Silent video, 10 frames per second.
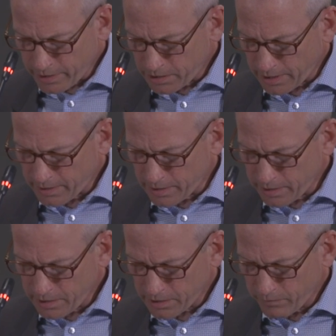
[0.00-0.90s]
they said
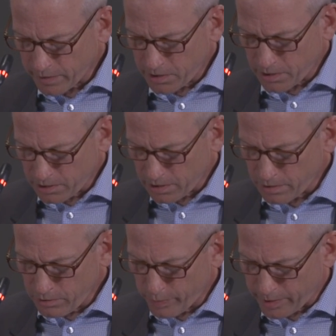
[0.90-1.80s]
that these inventions and the new